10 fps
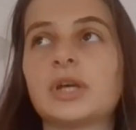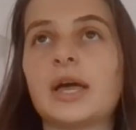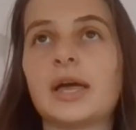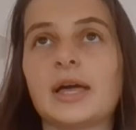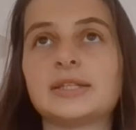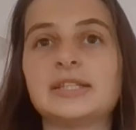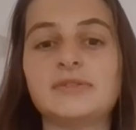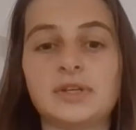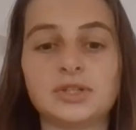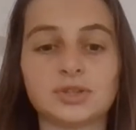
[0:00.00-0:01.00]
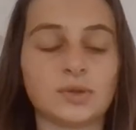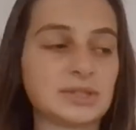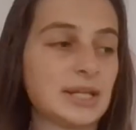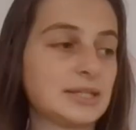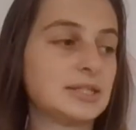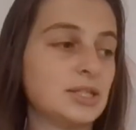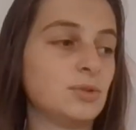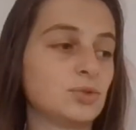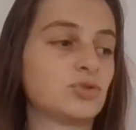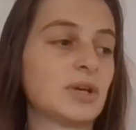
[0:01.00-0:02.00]
TV shows like to
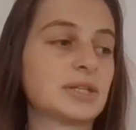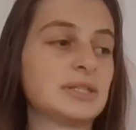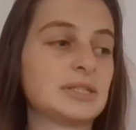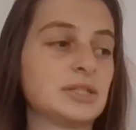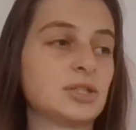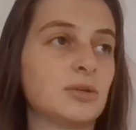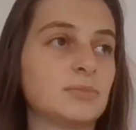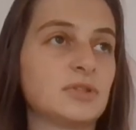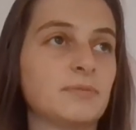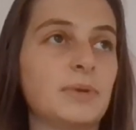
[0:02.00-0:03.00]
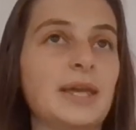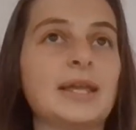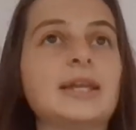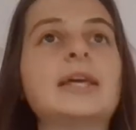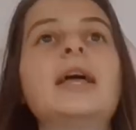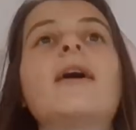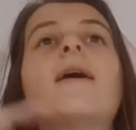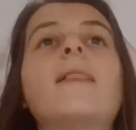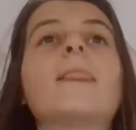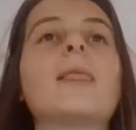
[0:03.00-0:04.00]
use dragons in terms of being a
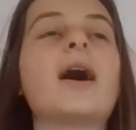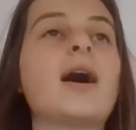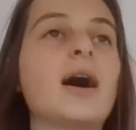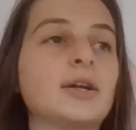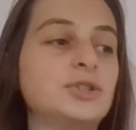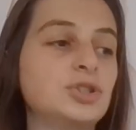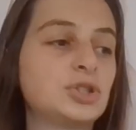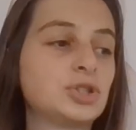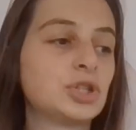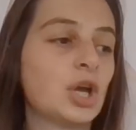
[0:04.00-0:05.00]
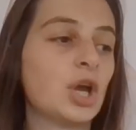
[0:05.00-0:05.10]
large